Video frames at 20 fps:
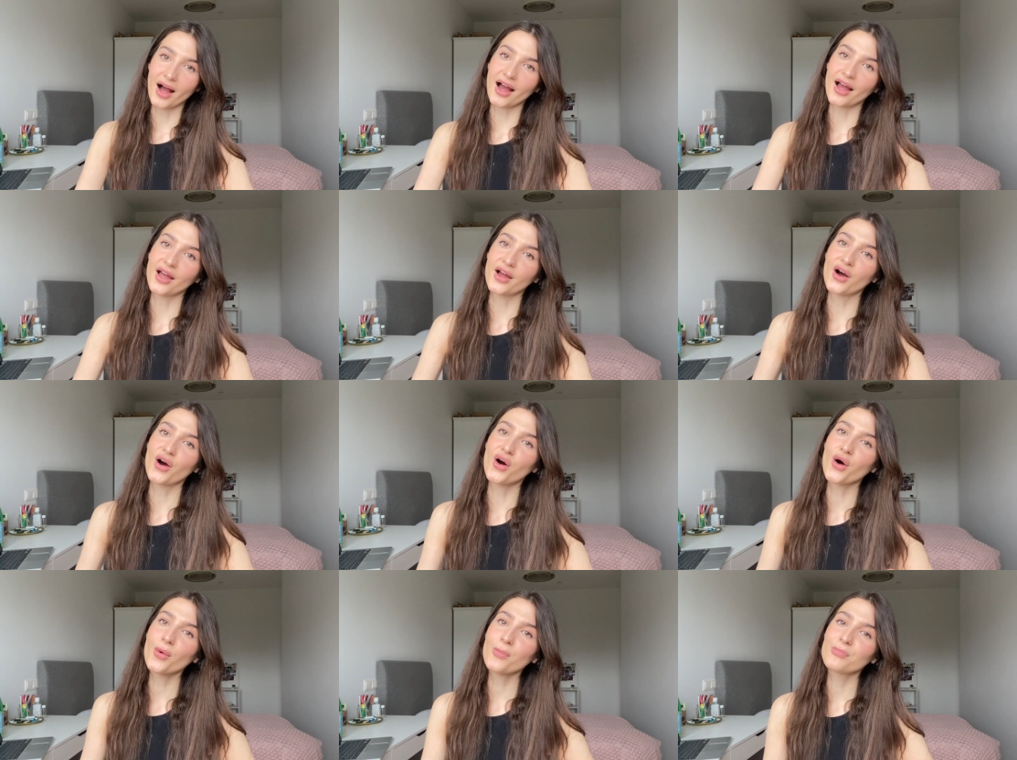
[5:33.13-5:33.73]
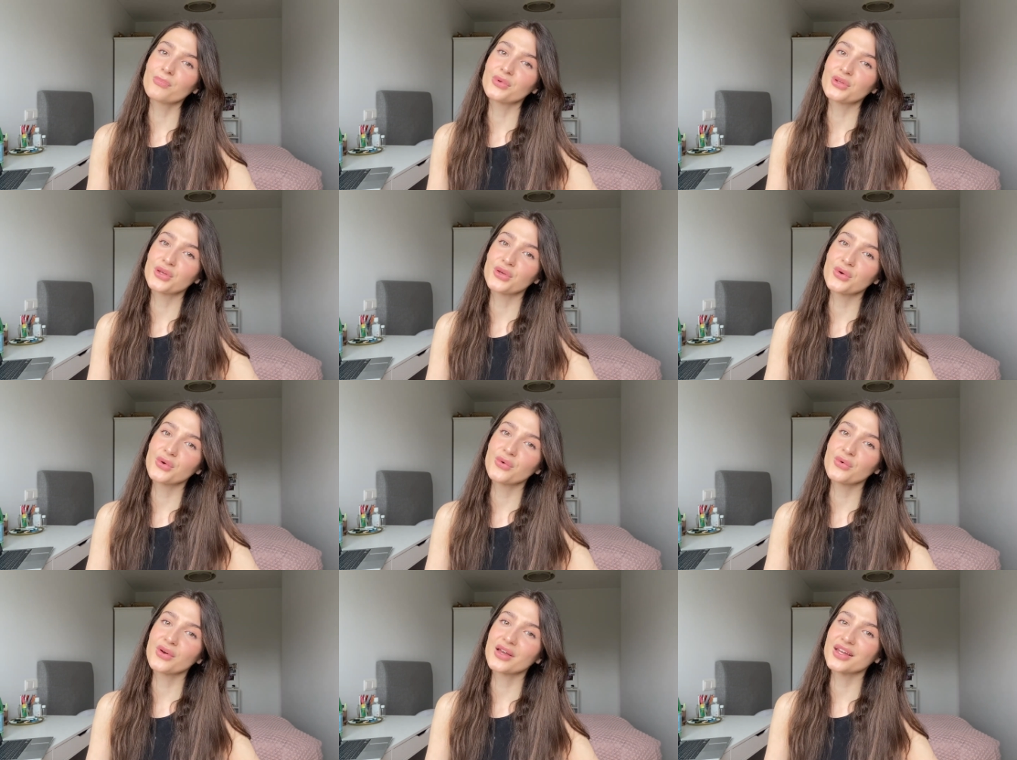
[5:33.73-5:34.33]
I hope
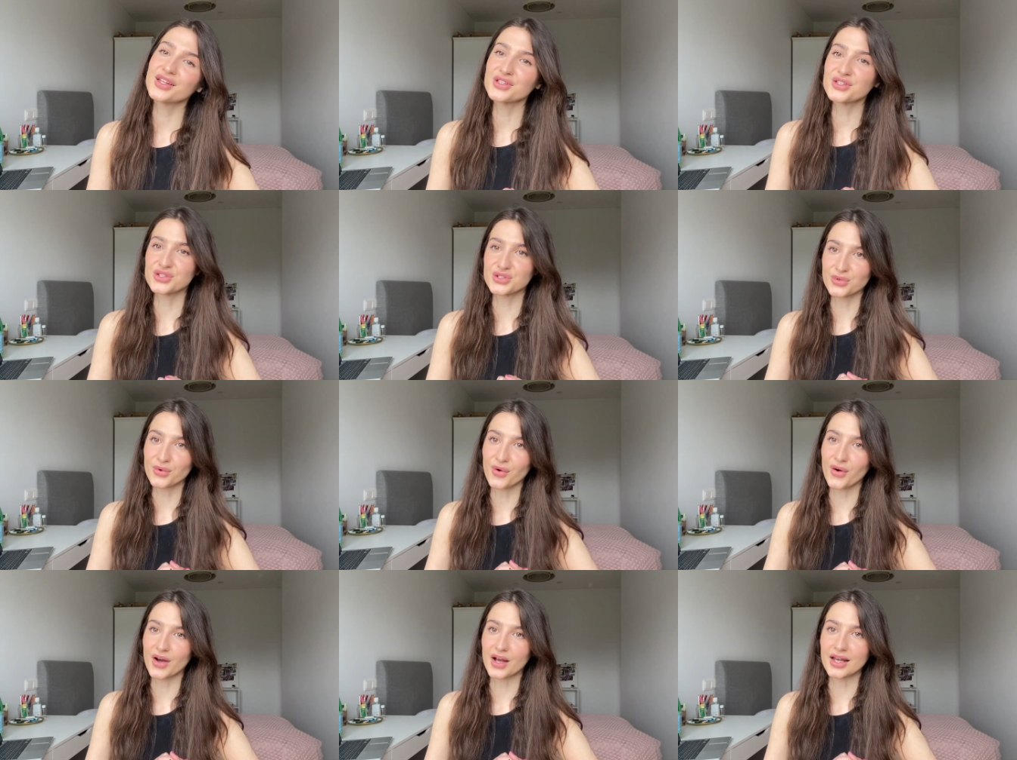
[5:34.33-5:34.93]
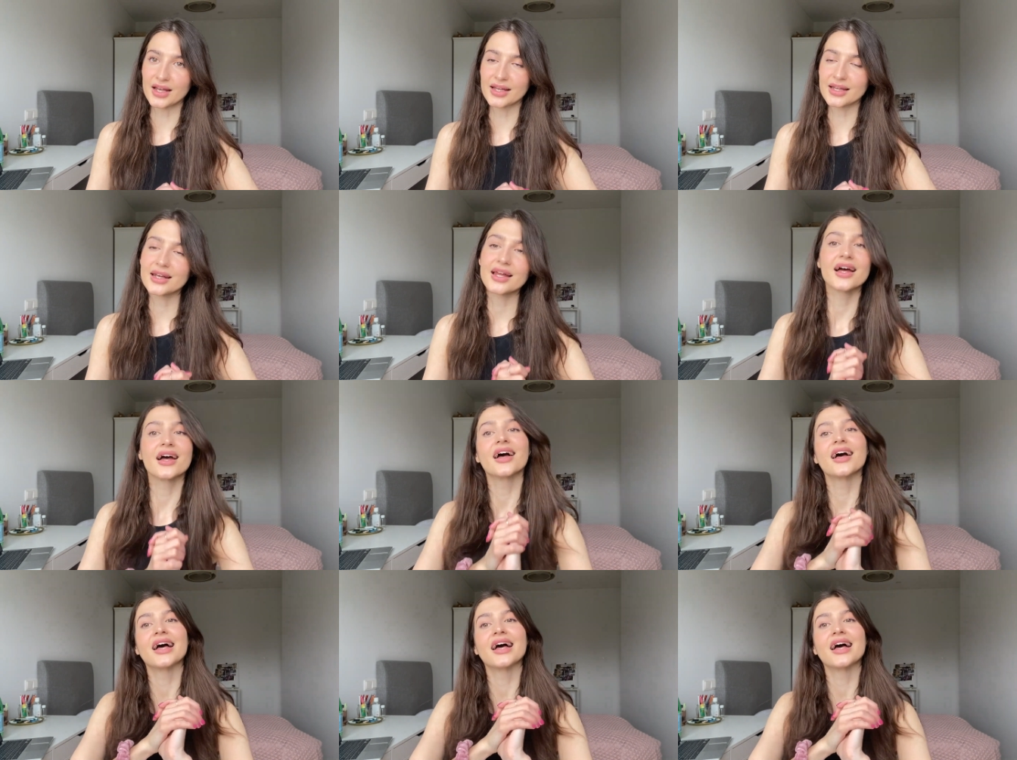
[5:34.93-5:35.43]
you enjoyed